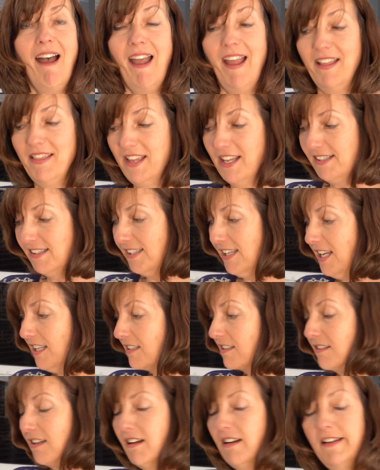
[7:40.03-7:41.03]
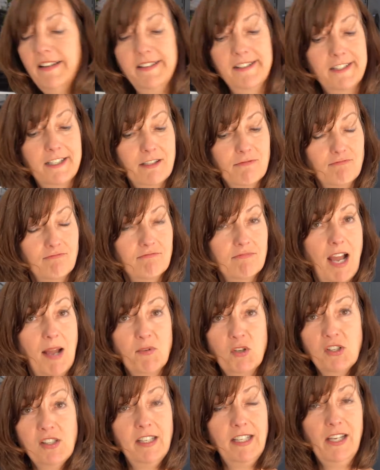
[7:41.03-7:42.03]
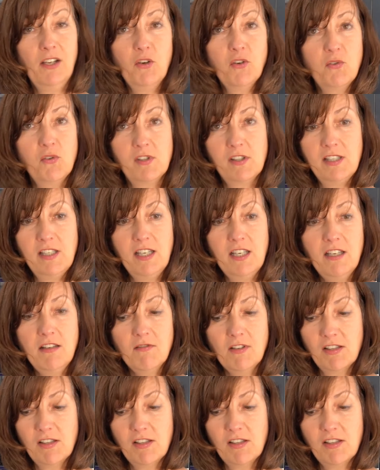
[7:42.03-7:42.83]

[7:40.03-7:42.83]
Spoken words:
And that's it. And I'm just eager to see.